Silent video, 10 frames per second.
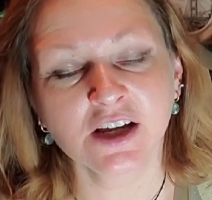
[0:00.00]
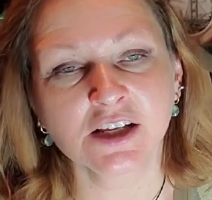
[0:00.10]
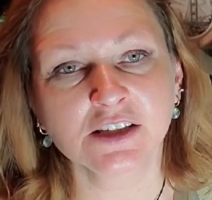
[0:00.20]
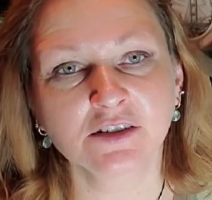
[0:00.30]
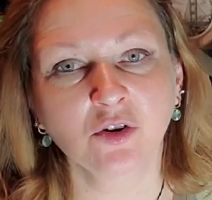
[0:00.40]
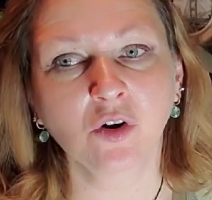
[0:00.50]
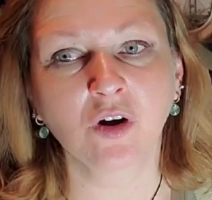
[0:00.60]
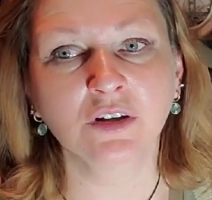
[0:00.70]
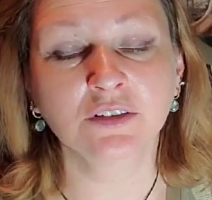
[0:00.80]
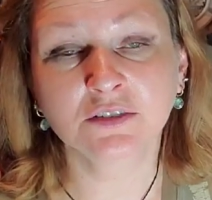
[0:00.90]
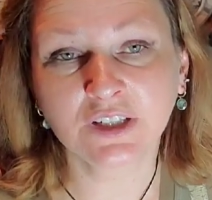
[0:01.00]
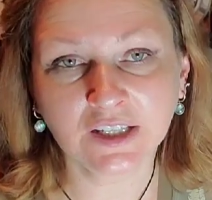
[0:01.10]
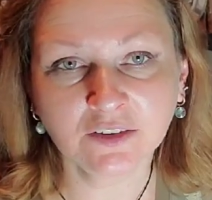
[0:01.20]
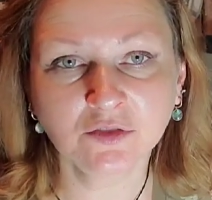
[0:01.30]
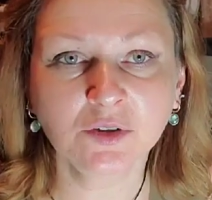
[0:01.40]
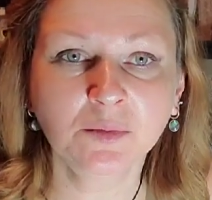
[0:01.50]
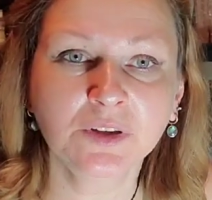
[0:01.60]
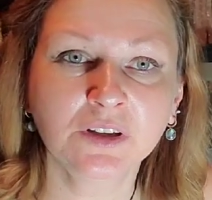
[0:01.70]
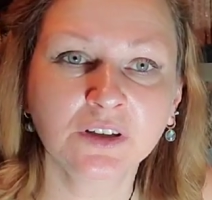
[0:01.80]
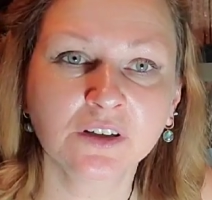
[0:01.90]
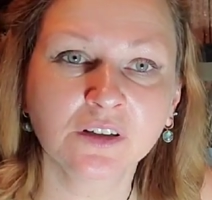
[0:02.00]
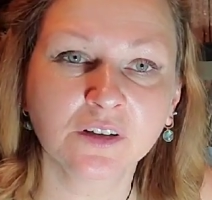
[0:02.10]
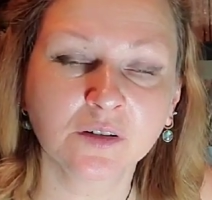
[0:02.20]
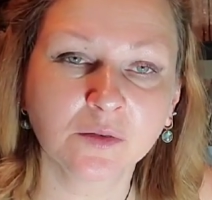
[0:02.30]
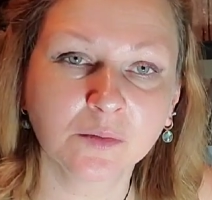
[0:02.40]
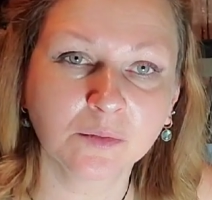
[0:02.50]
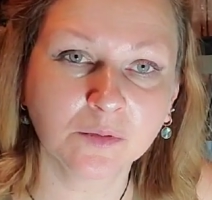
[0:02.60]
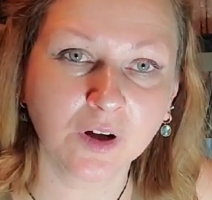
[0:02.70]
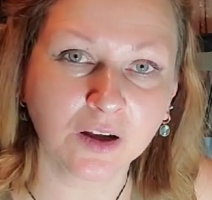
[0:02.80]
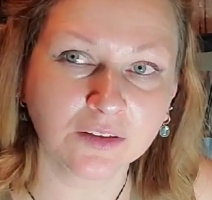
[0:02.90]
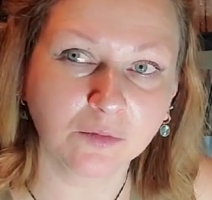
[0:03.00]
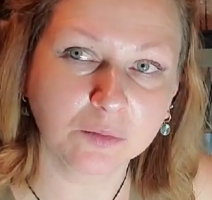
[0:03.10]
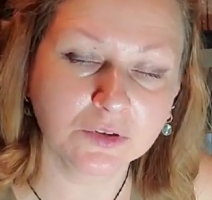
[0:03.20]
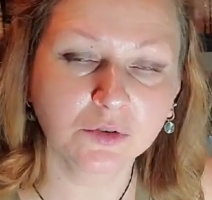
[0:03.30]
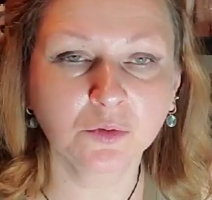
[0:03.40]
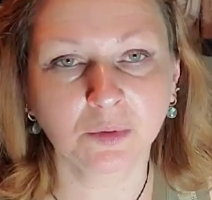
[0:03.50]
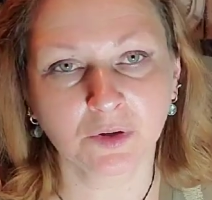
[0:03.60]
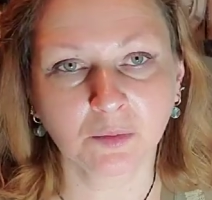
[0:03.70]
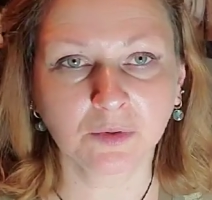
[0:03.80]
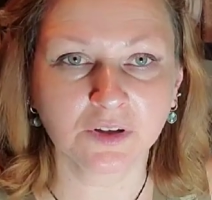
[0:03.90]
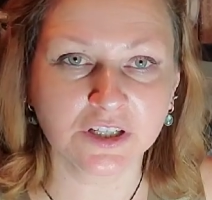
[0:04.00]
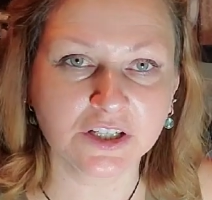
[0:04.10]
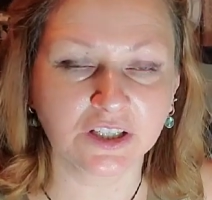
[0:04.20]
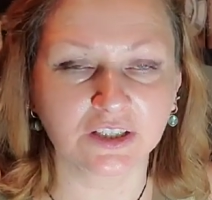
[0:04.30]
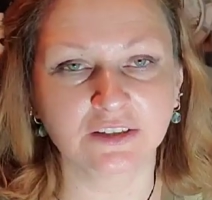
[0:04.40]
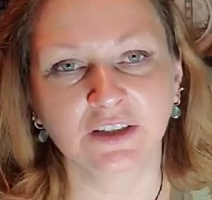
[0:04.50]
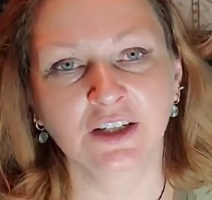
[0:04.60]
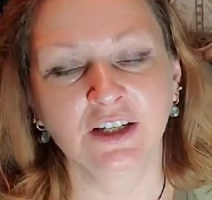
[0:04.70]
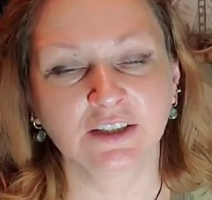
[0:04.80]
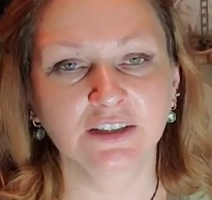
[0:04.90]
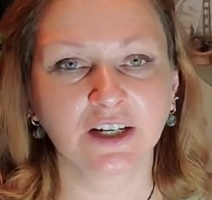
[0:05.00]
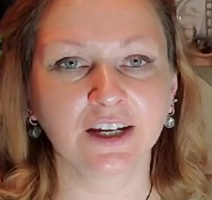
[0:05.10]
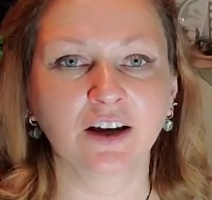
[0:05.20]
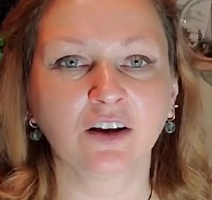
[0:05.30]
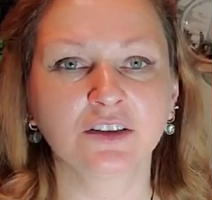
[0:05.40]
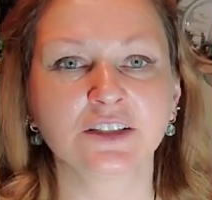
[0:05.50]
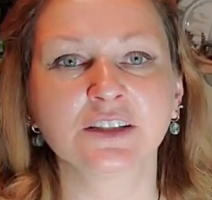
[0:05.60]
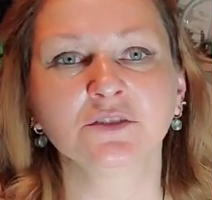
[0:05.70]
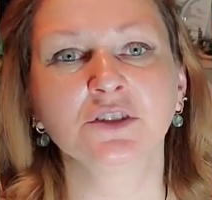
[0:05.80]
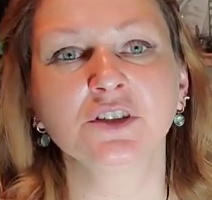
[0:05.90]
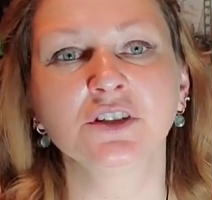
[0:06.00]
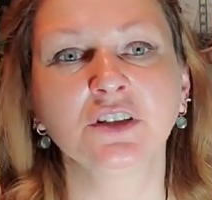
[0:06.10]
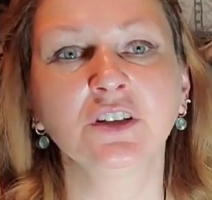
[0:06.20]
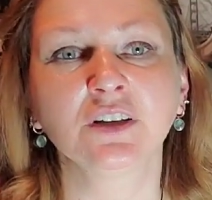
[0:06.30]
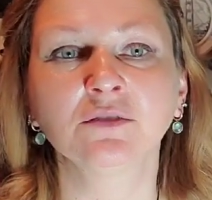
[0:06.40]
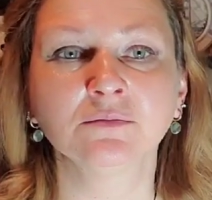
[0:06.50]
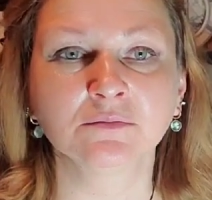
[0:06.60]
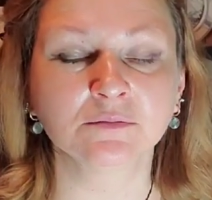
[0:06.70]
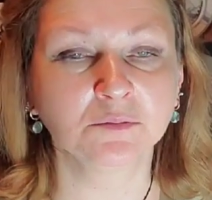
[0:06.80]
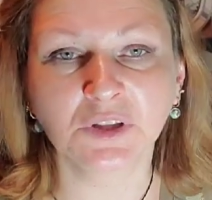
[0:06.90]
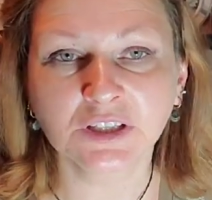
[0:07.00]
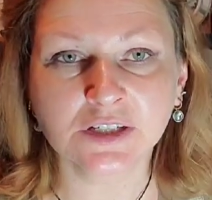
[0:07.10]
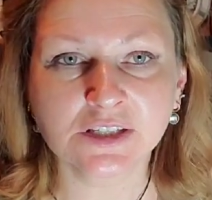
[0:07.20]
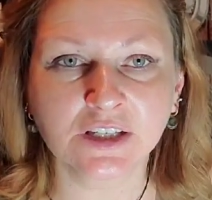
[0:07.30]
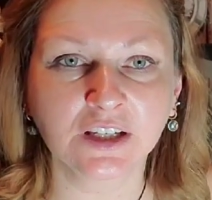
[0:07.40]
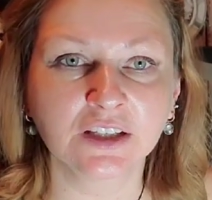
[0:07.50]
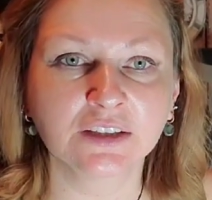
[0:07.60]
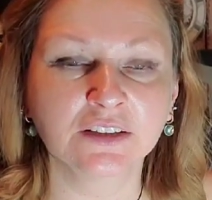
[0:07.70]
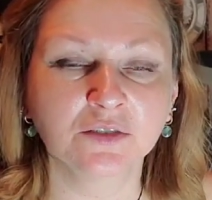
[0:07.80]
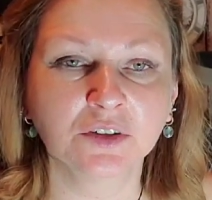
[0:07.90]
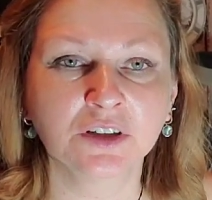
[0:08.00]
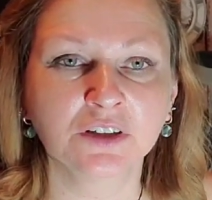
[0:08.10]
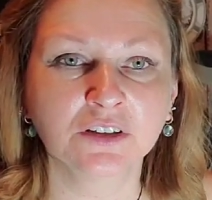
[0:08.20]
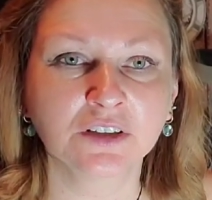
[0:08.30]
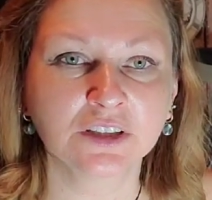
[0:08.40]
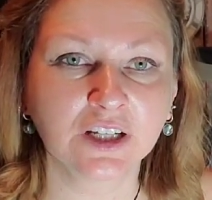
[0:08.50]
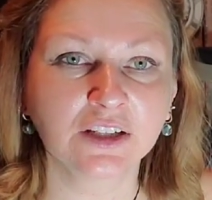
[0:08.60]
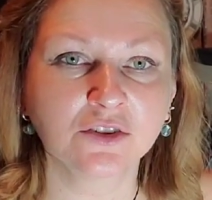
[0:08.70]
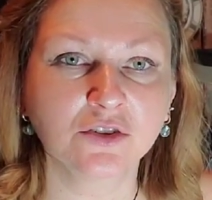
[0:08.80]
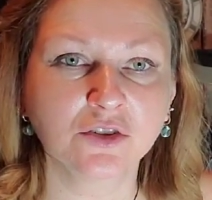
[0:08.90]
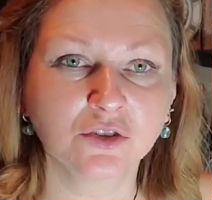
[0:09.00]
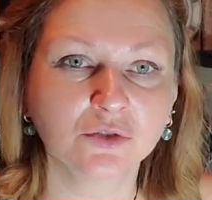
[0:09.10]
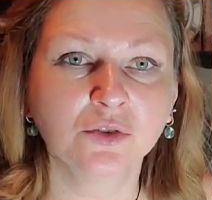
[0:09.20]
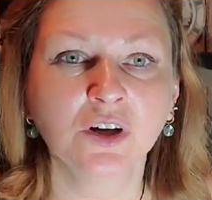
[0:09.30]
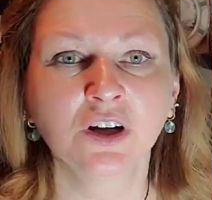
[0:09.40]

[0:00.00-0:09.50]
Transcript: So the rain will be the kind of blue, purplish, and gray colors, which is you can mix, and we're gonna create two